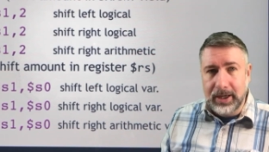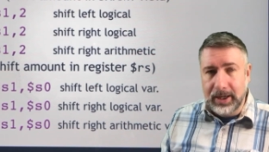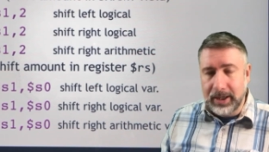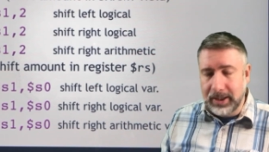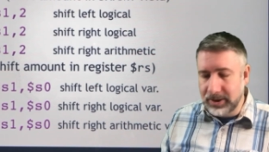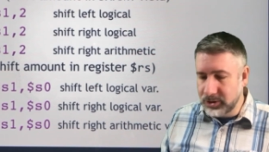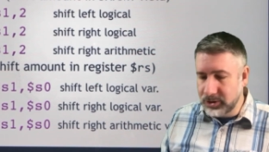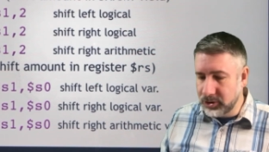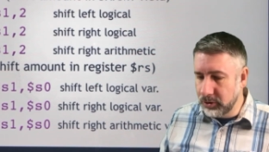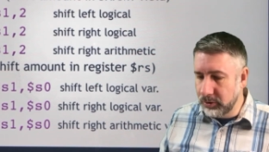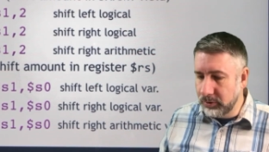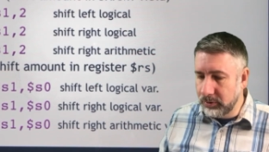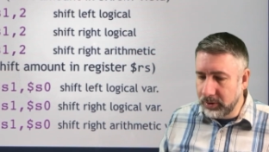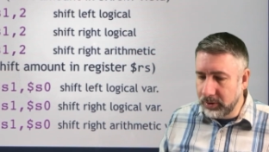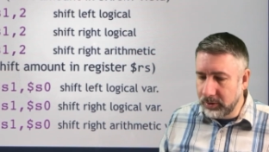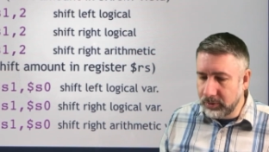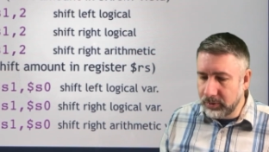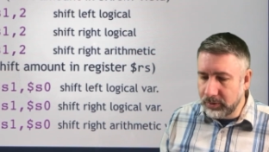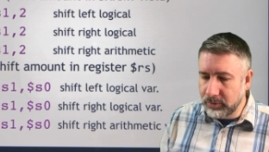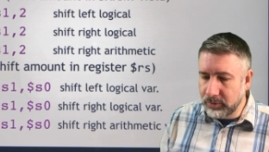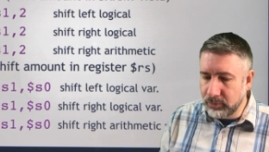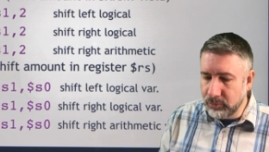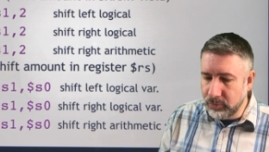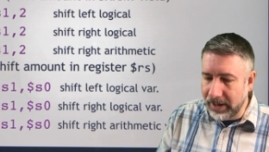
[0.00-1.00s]
So
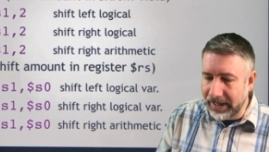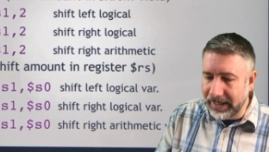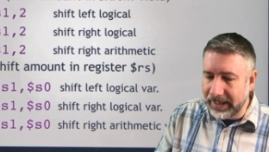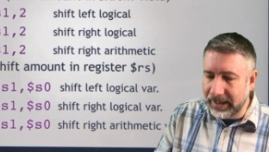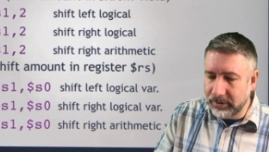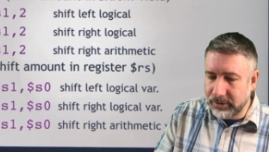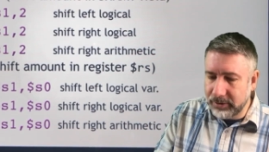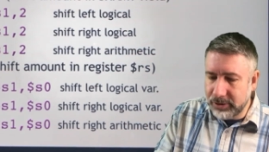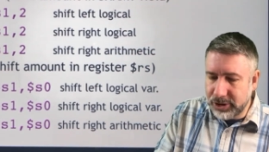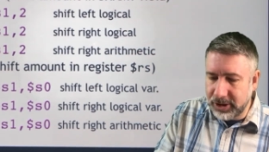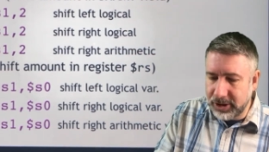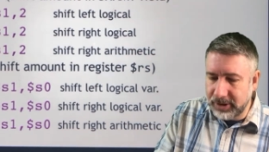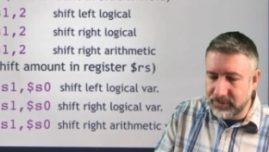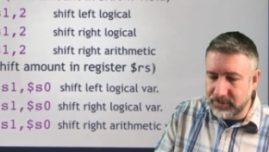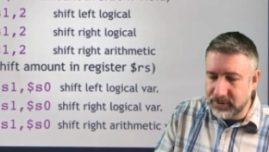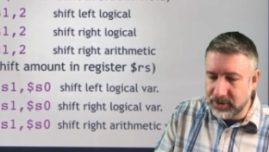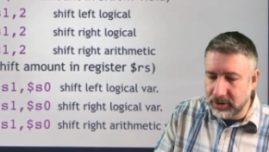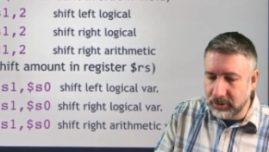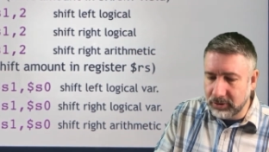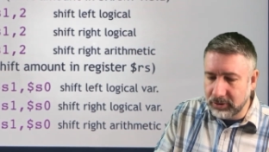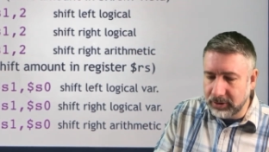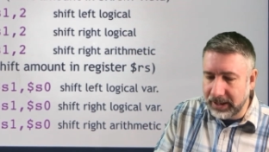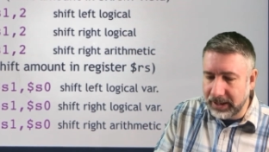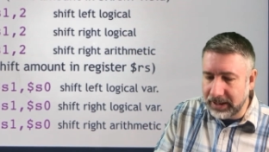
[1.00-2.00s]
regular shifts
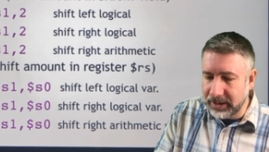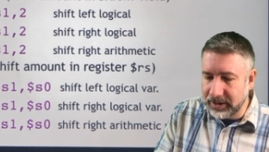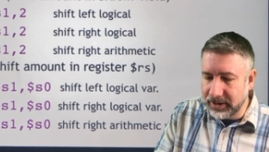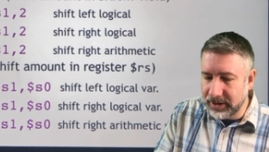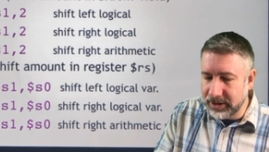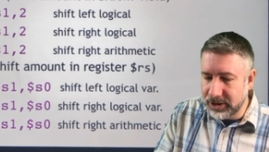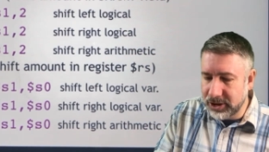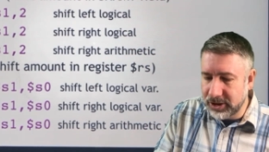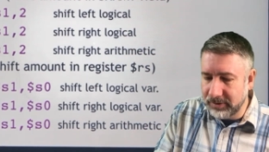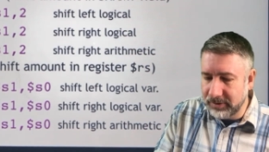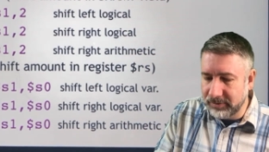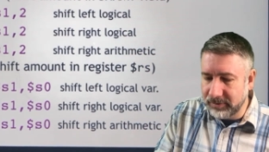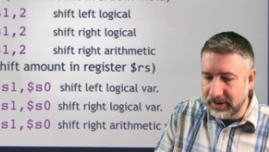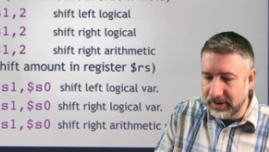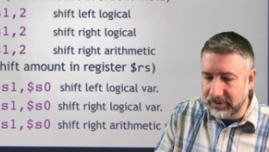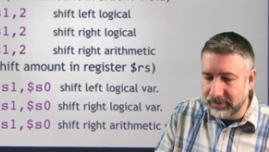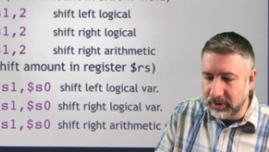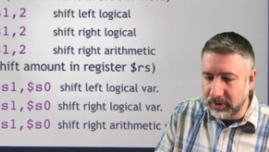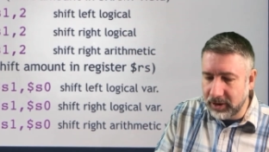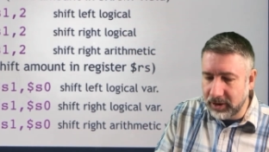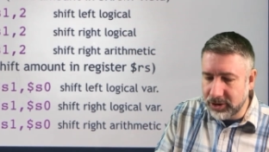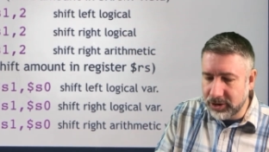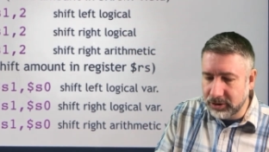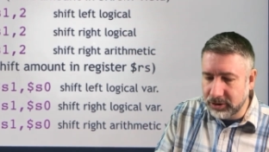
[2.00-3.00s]
look like this: shift left
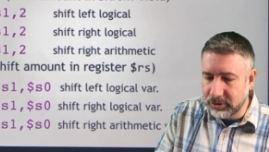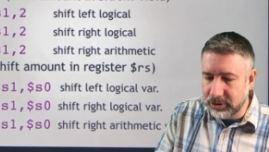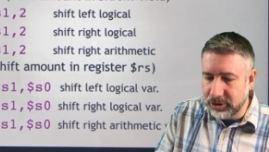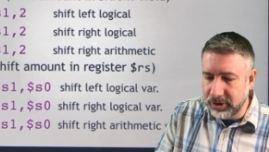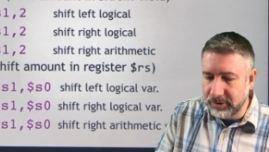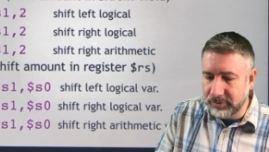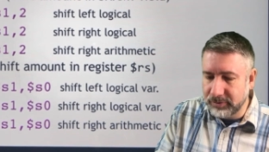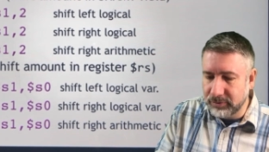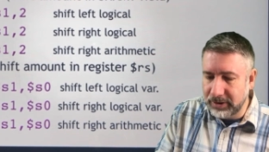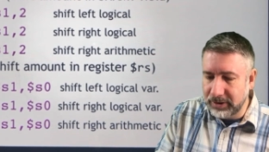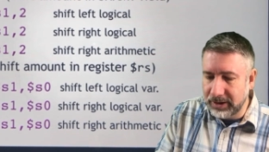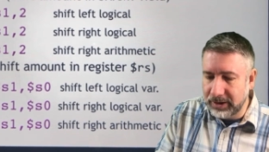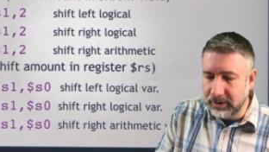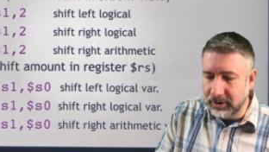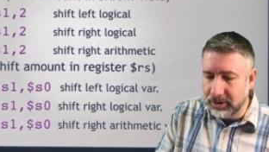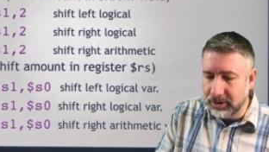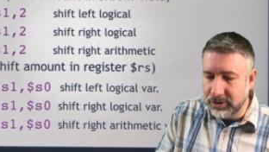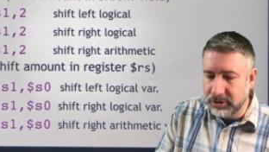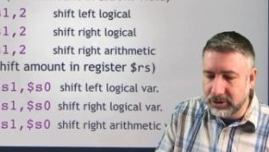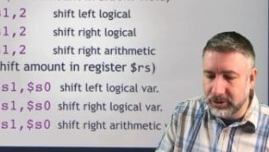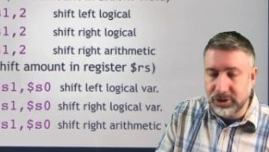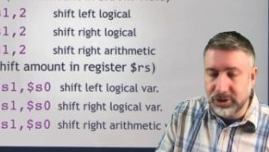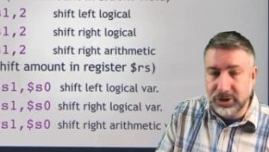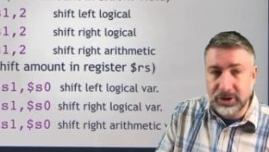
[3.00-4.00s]
logical, shift right
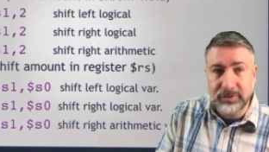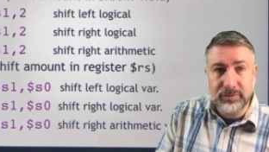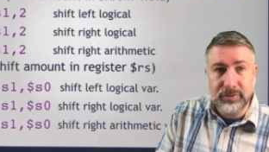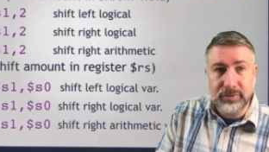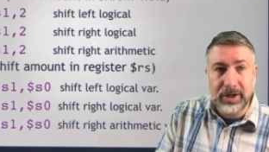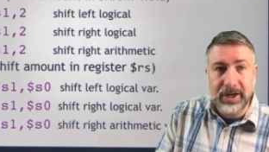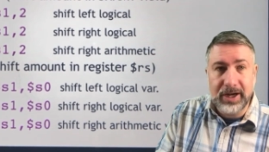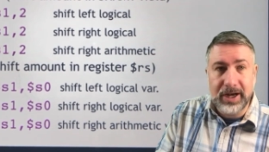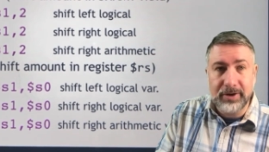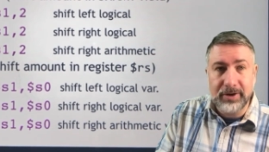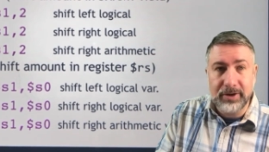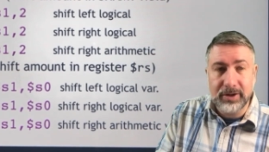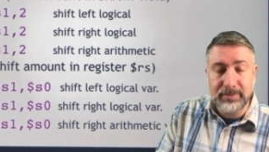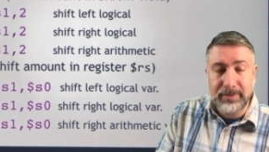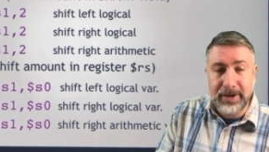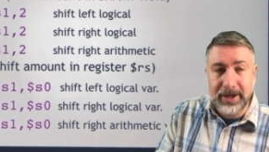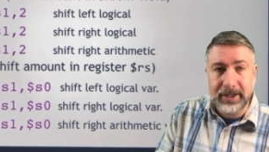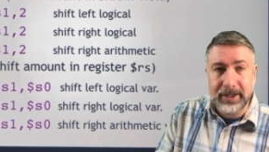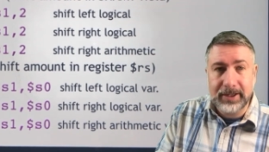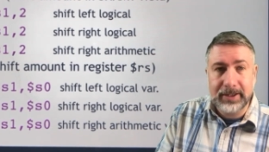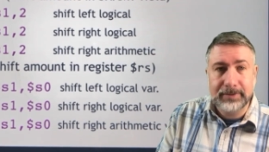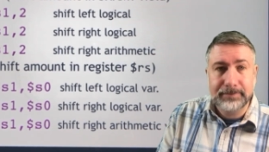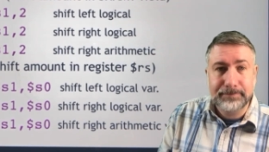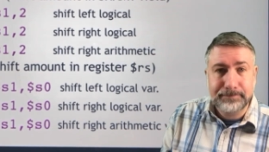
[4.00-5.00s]

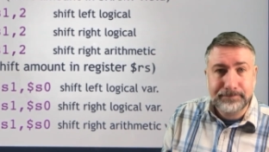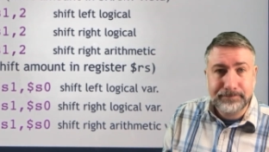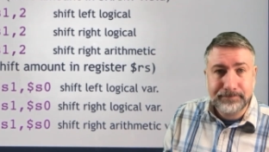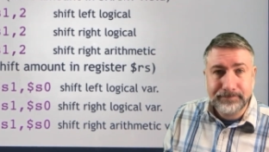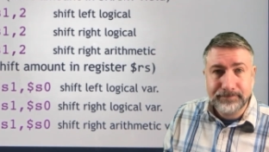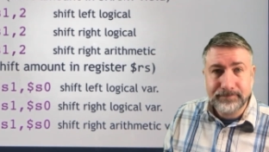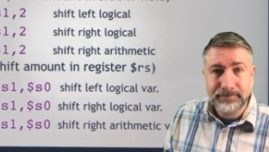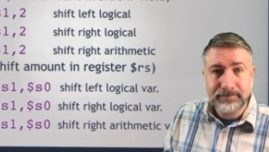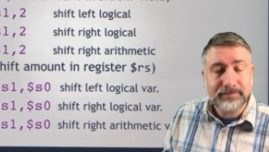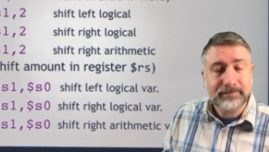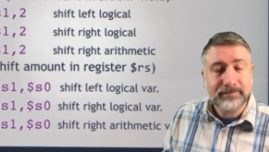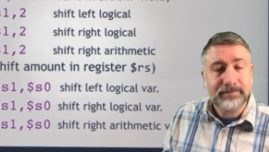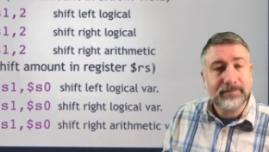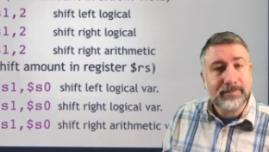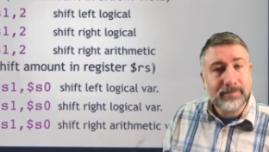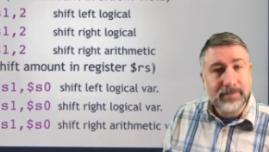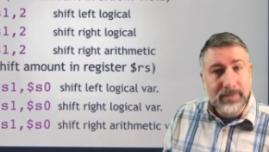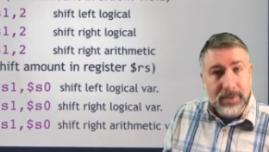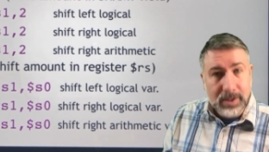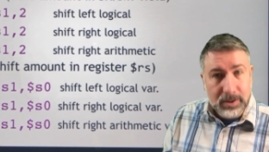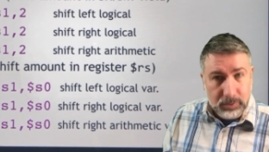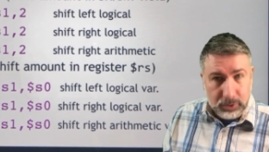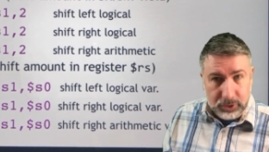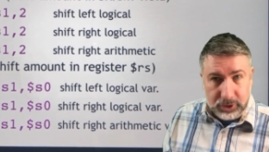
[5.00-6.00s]
arithmetic.
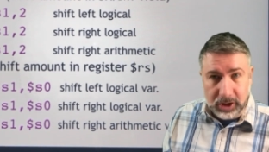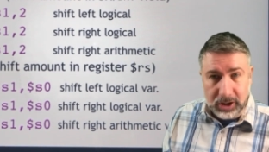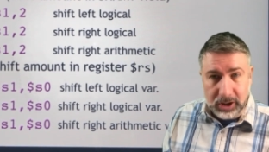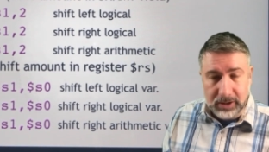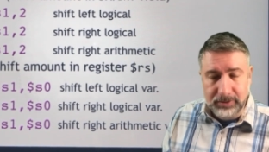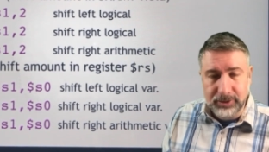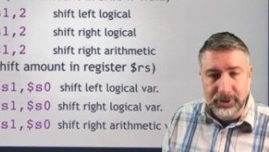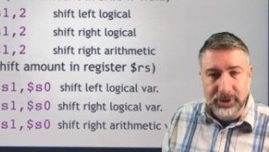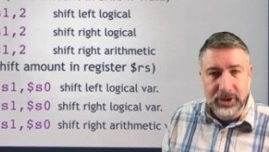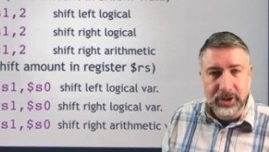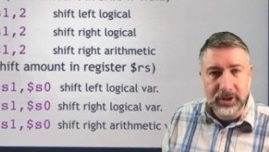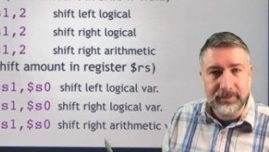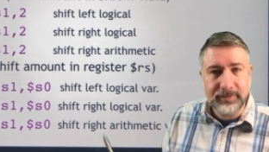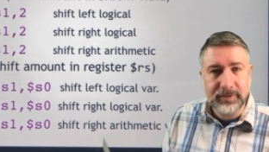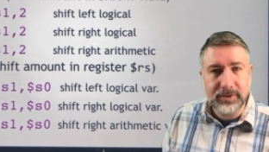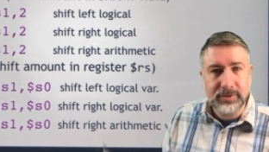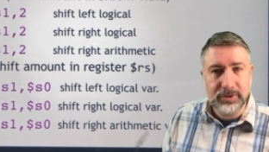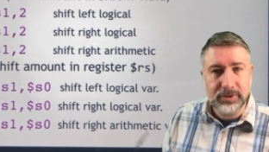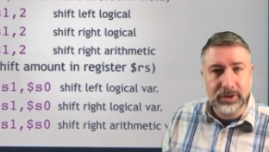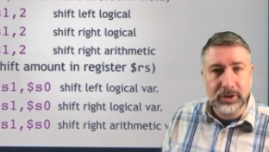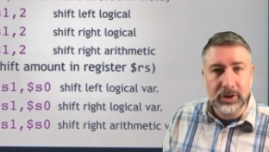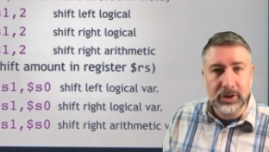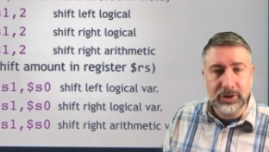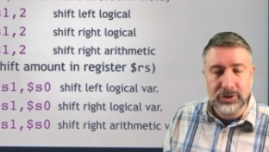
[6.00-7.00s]
We'll talk about the difference
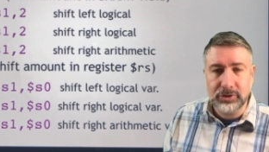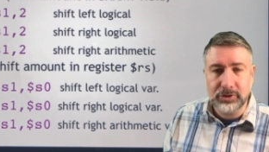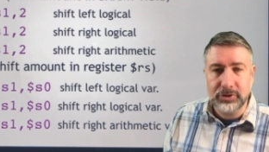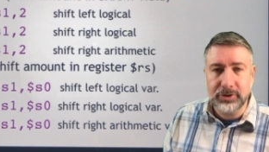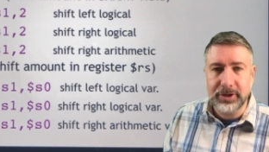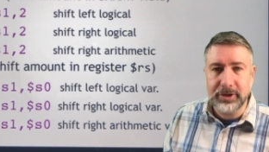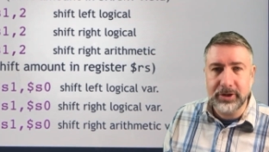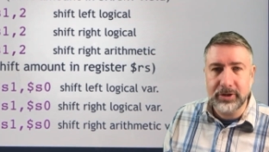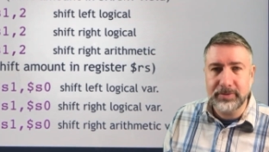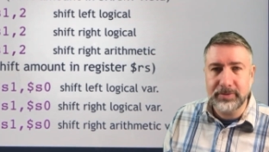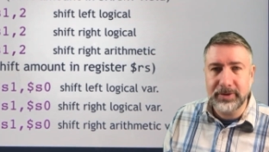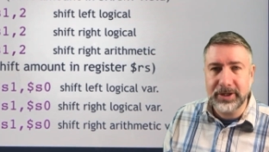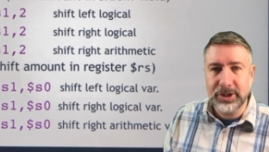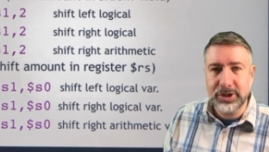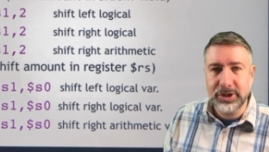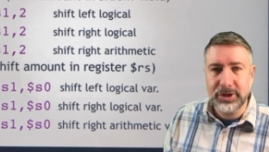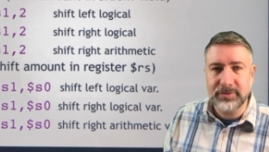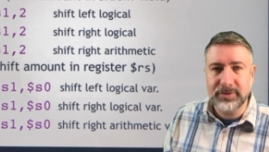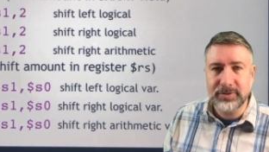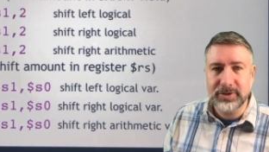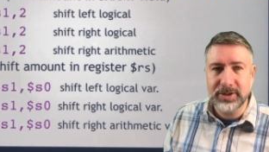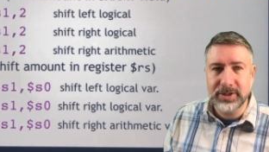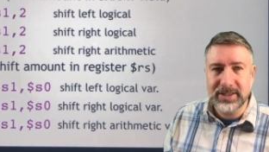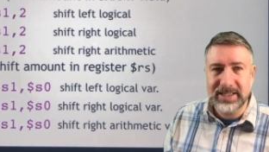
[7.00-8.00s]
between logical and arithmetic
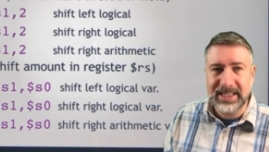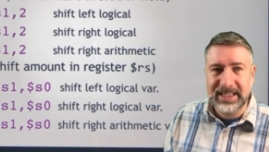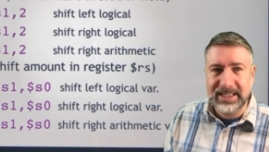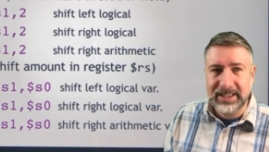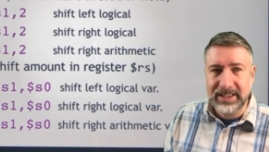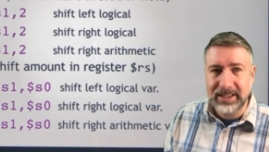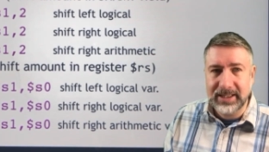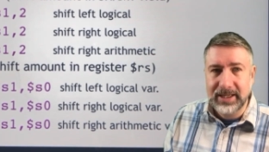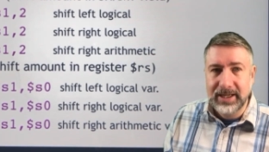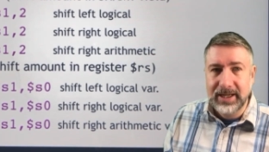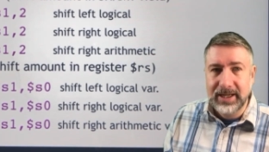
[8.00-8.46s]
shifts in a second.